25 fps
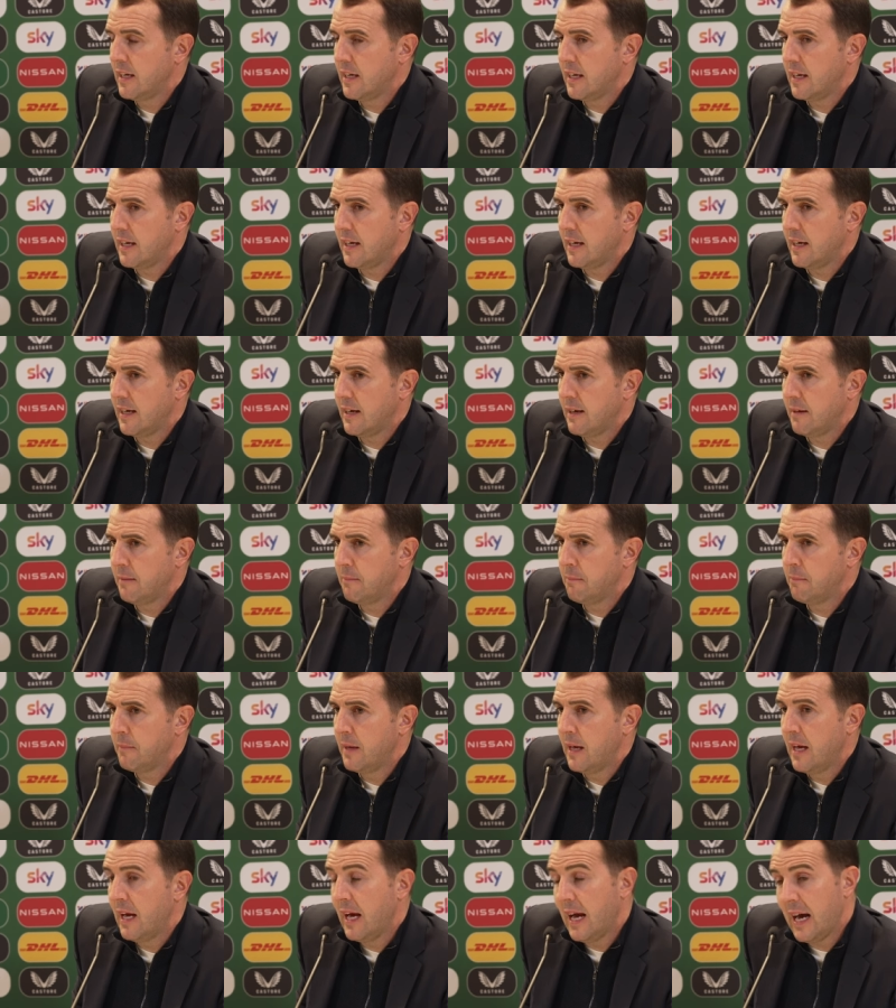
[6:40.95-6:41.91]
And
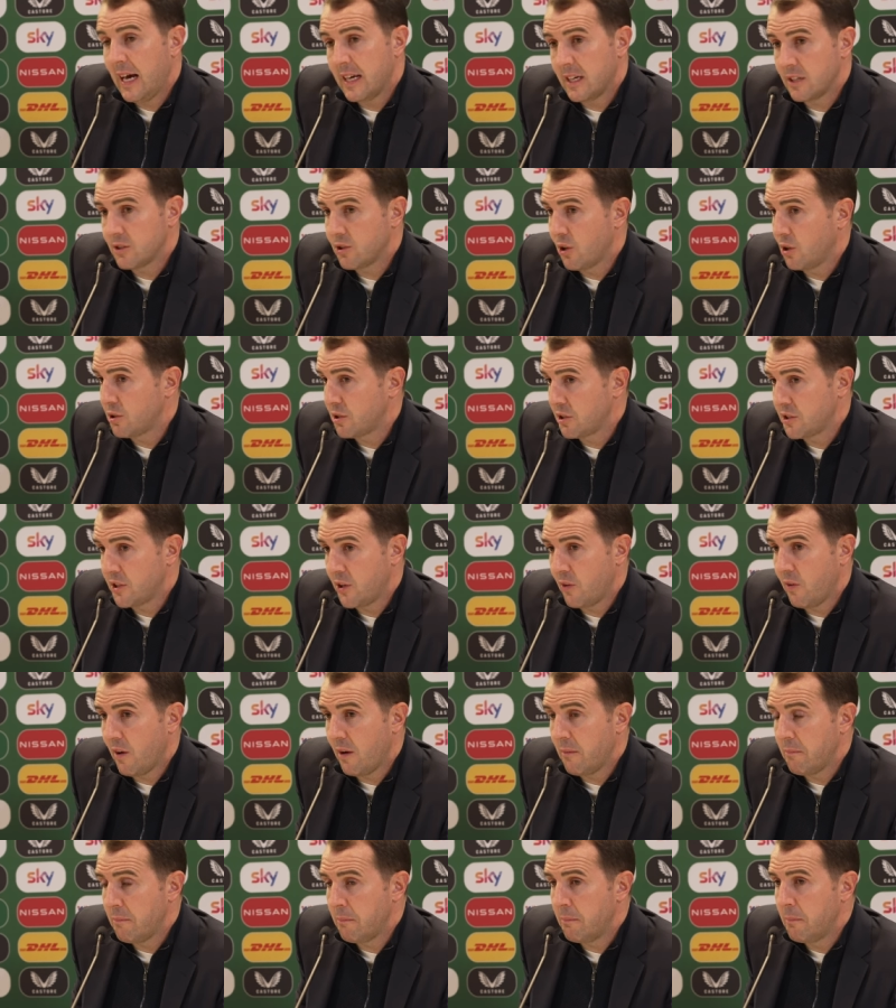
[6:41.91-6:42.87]
I thought the two
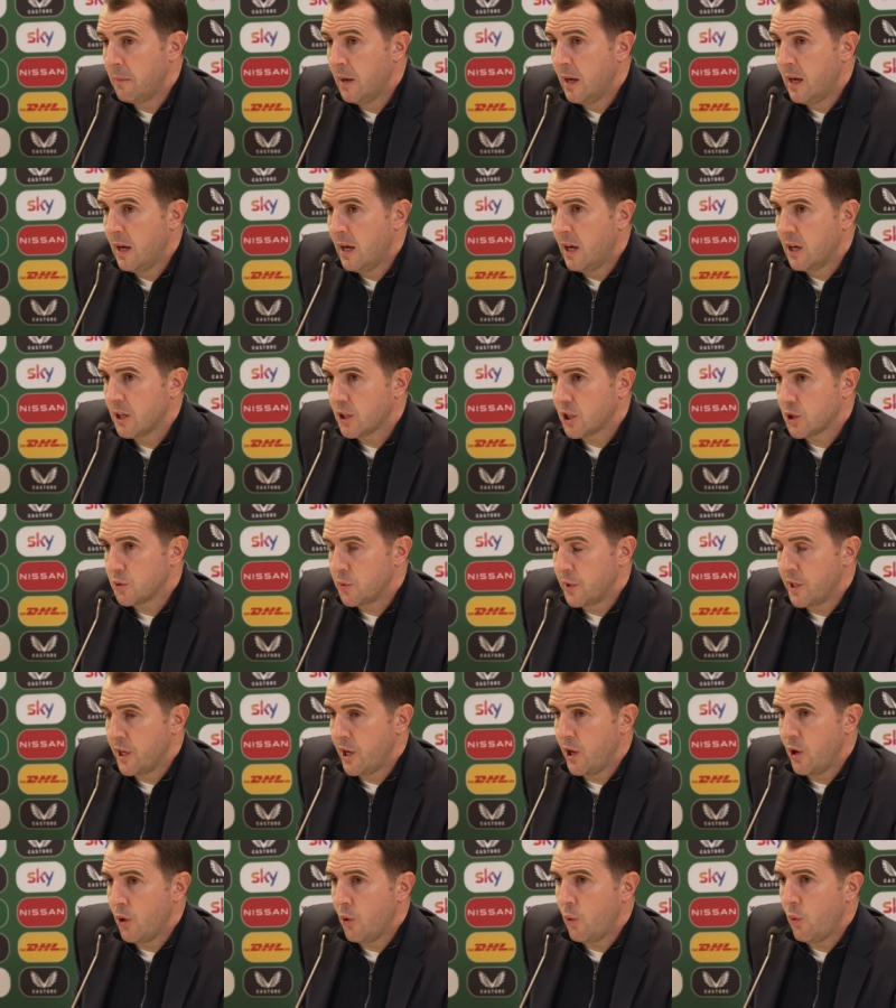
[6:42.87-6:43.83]
of them, because we
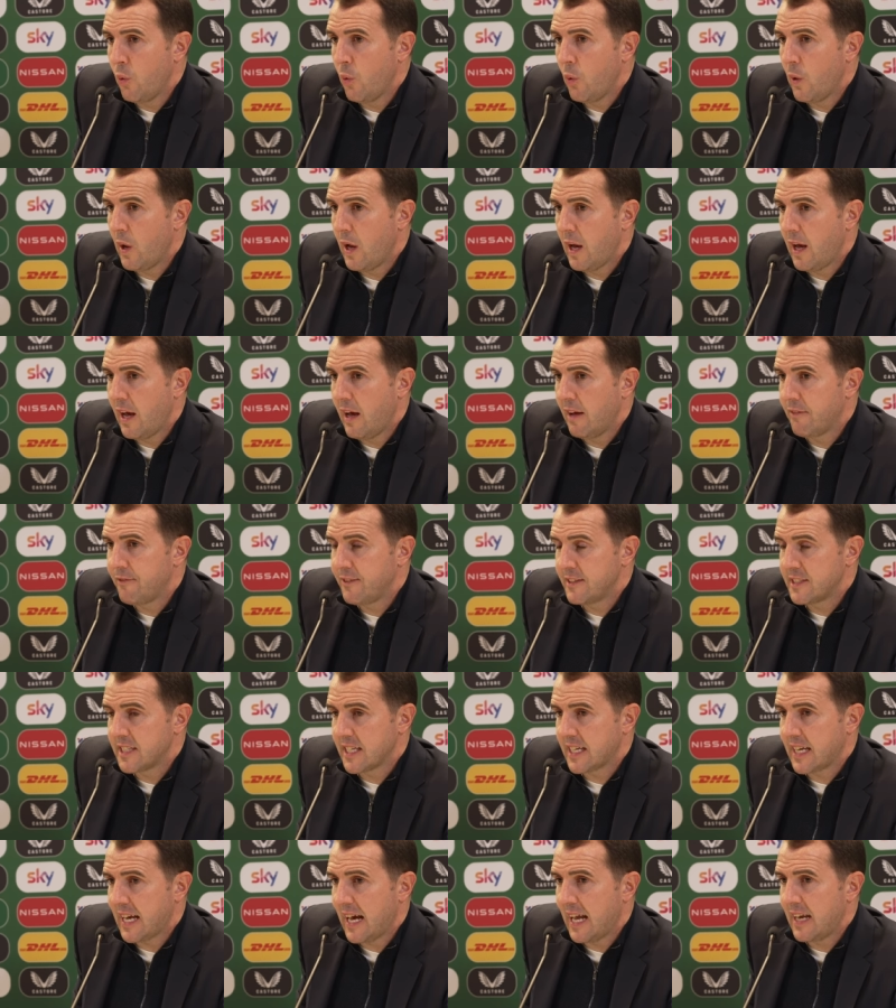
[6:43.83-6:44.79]
knew
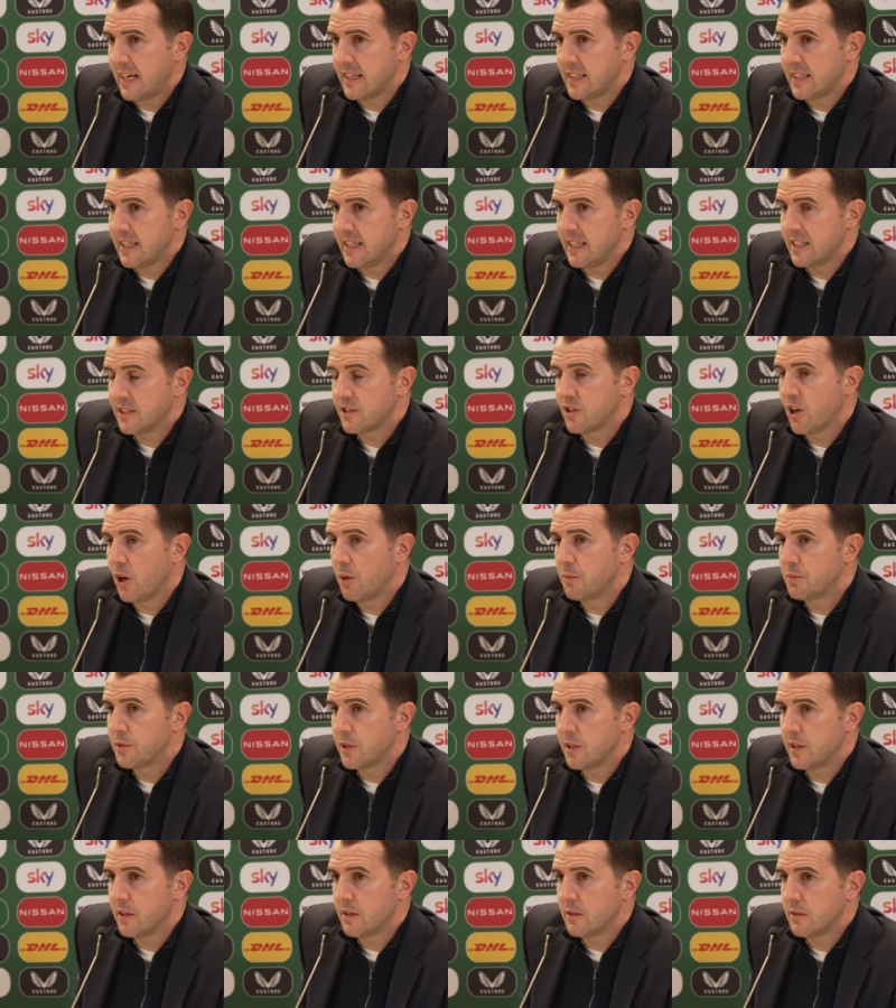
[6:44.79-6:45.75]
physicality in
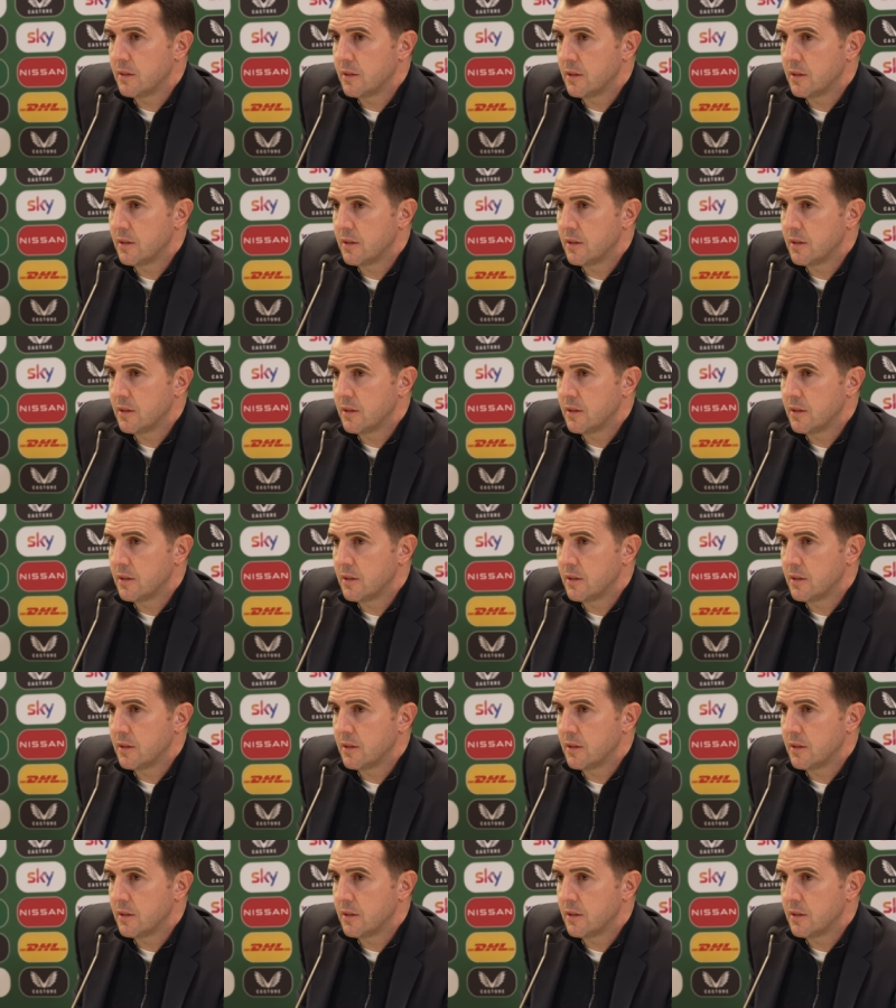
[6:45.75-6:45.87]
terms of